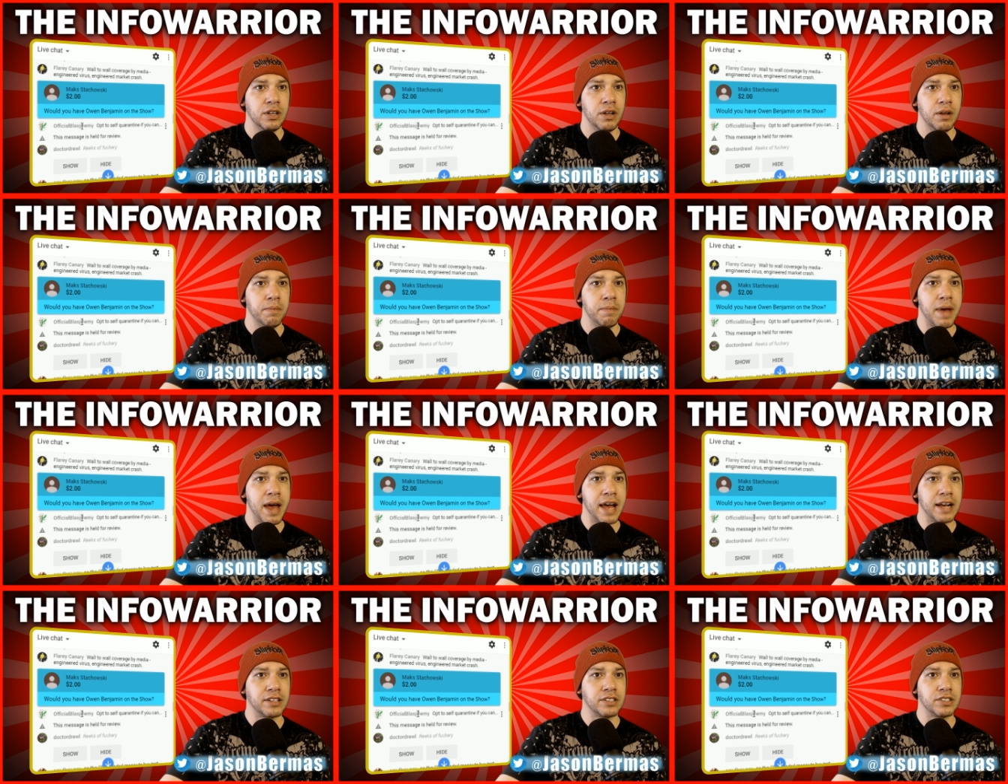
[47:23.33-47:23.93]

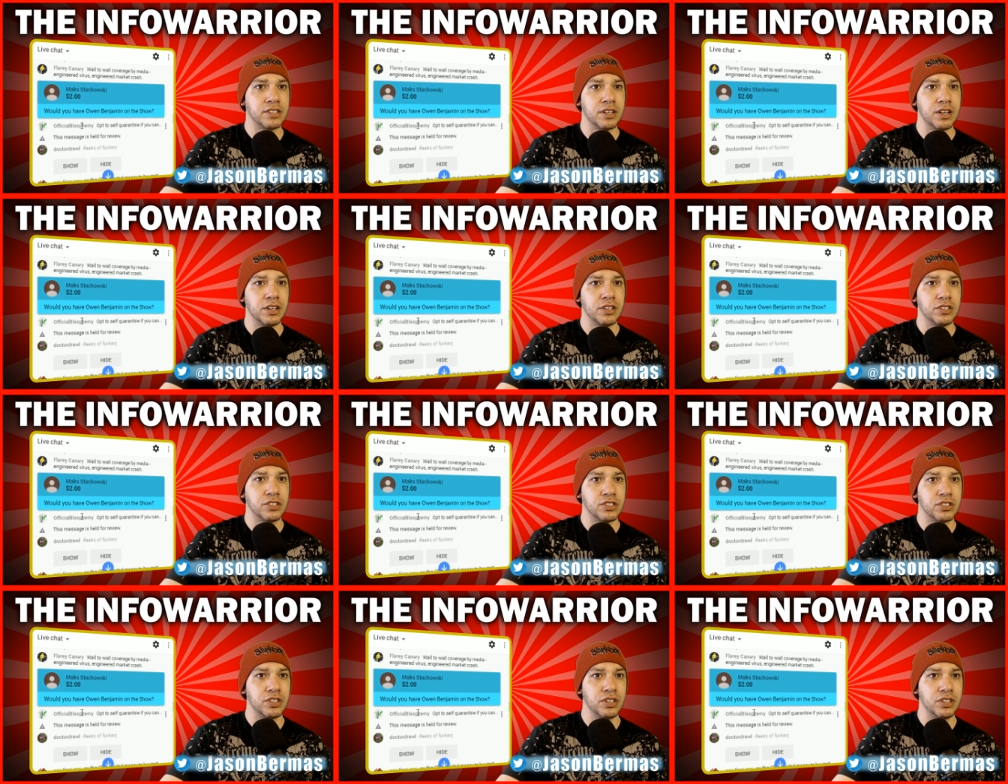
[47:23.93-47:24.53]
Max
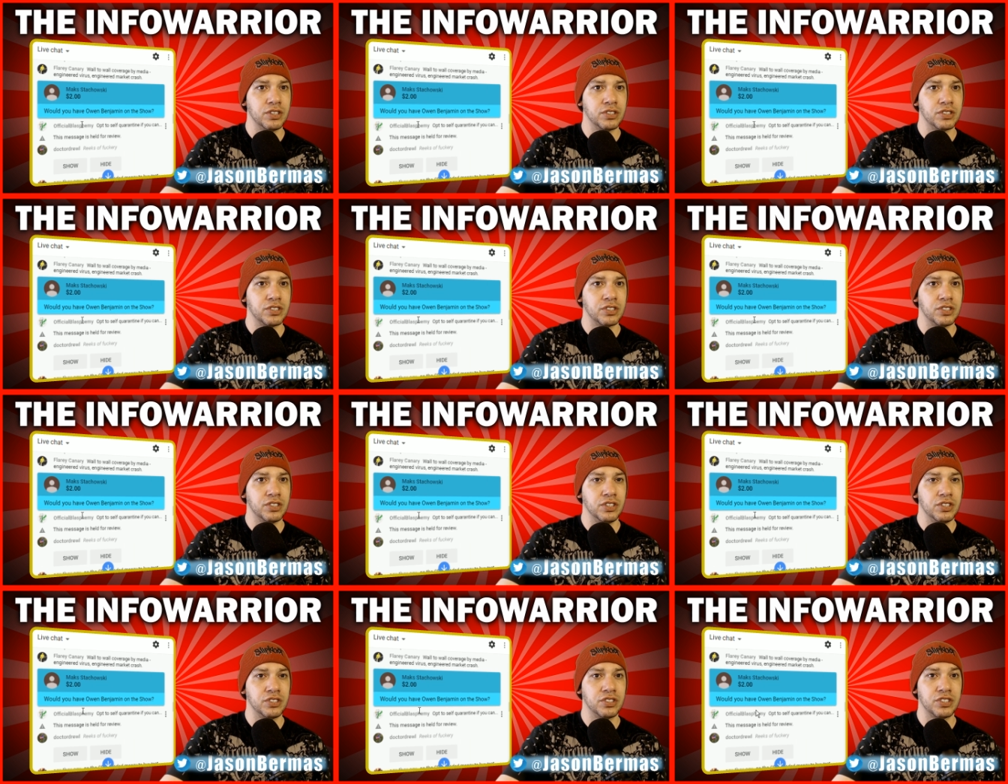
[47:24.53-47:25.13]

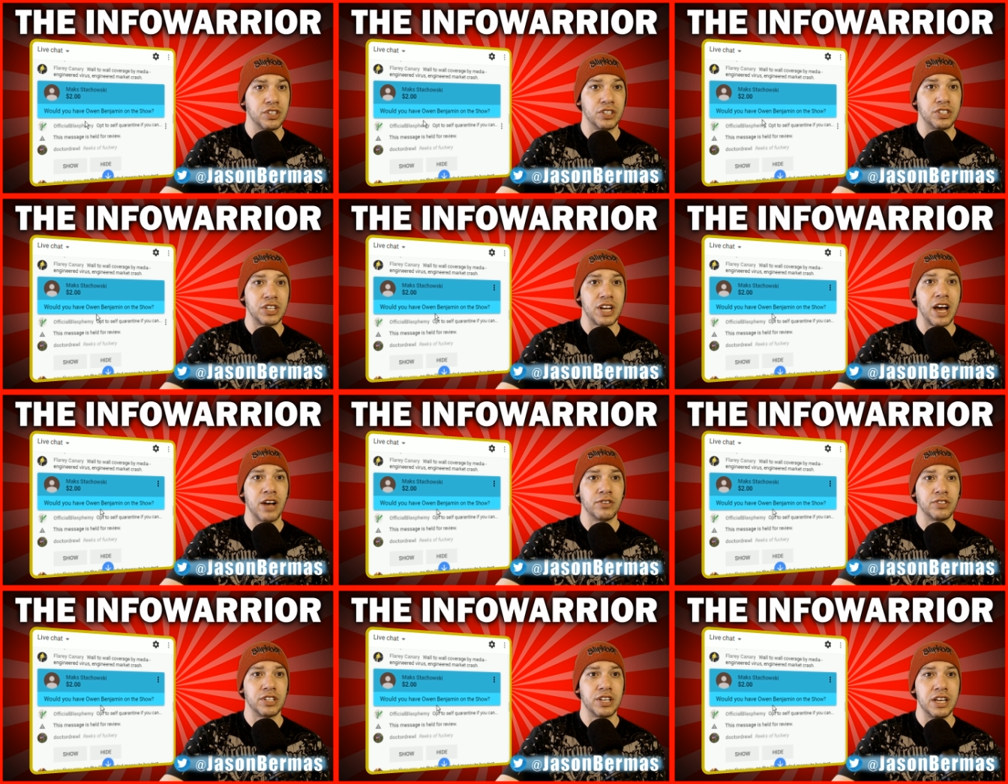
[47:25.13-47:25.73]

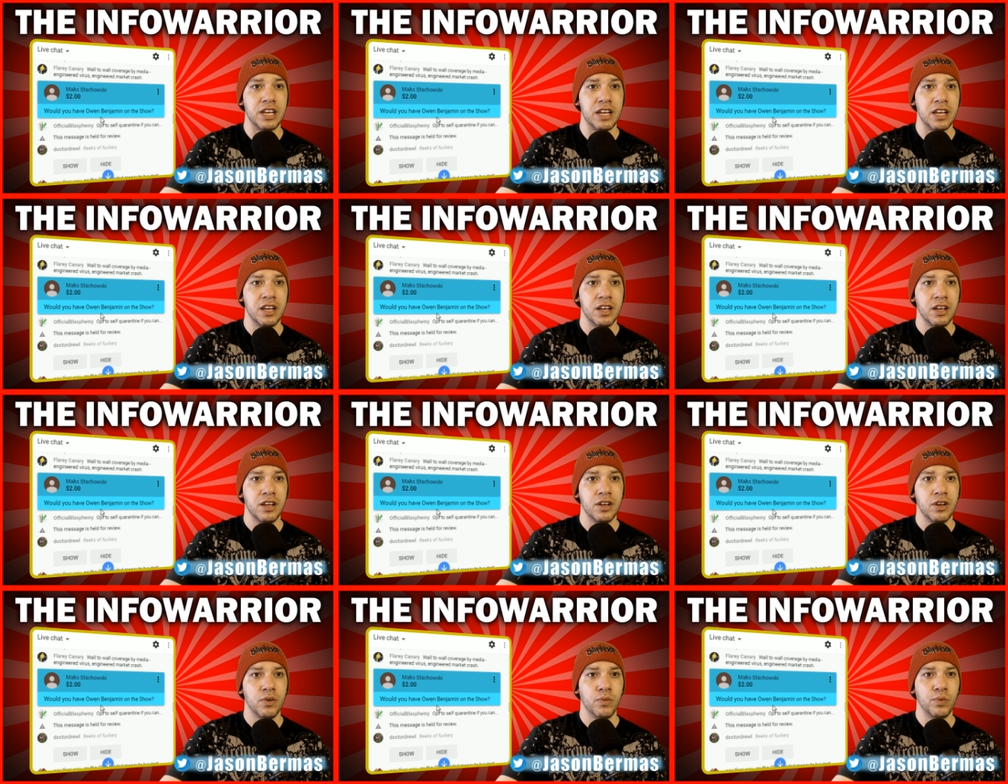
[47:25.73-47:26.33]
Stachowski,
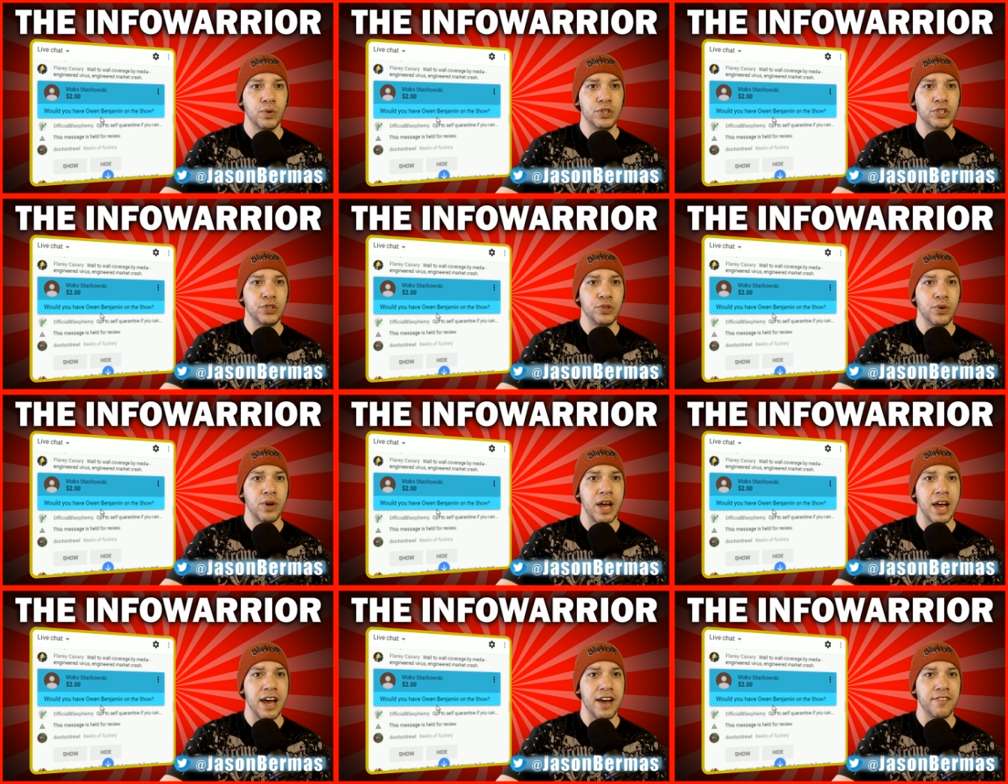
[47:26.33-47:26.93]
would you
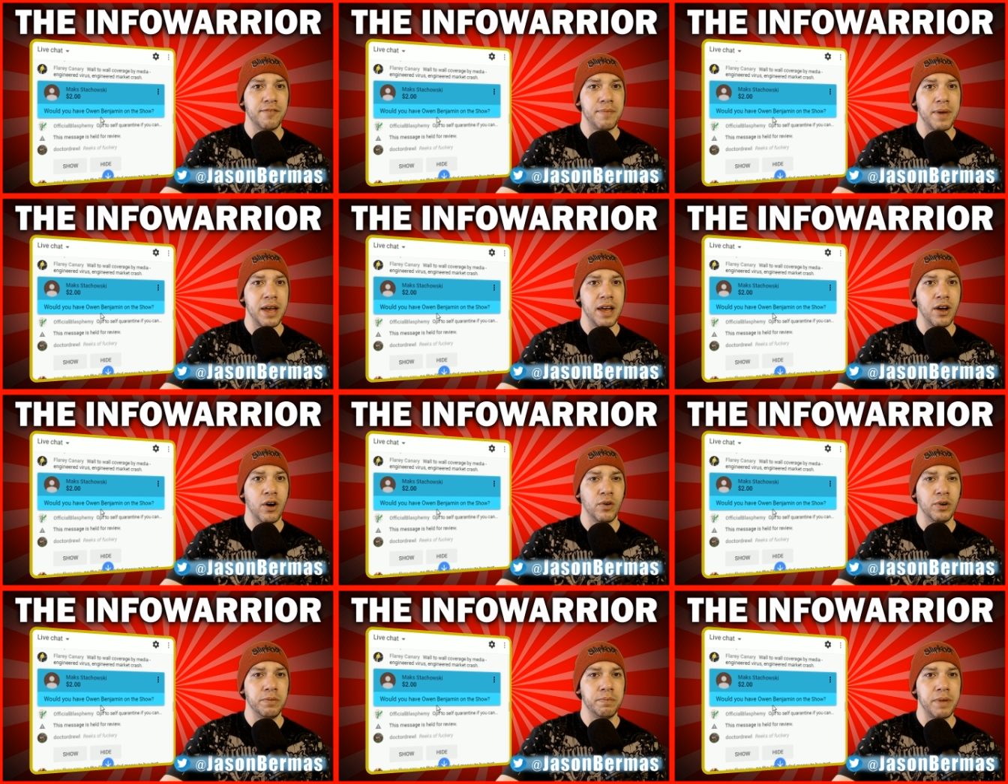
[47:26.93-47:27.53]
have
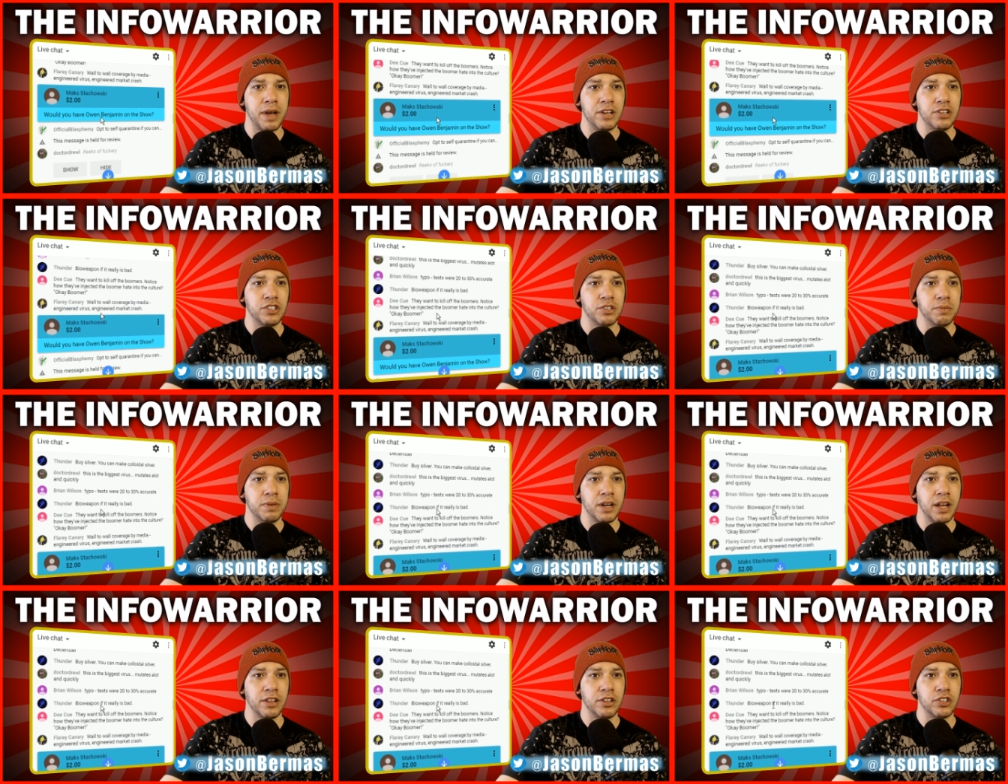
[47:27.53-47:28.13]
Owen
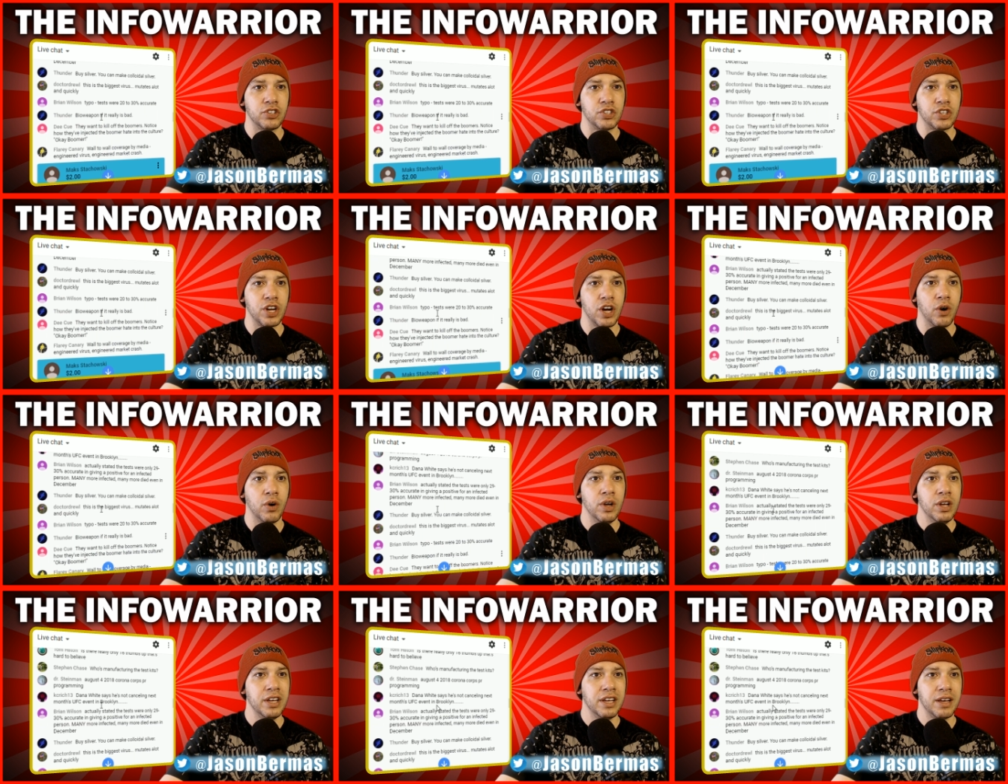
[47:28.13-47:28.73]
Benjamin on the show?